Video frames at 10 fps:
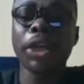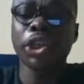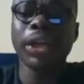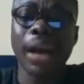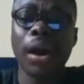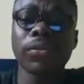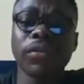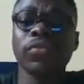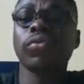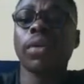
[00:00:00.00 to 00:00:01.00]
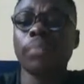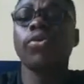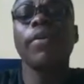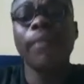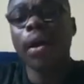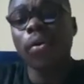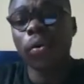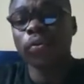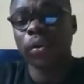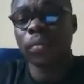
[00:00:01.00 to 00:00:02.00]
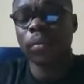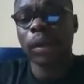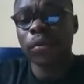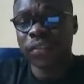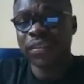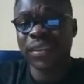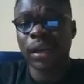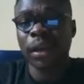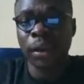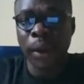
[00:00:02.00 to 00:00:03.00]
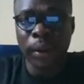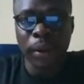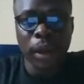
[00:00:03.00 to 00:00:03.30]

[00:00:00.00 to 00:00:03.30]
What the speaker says: Make sure the account is going viral consistently, right?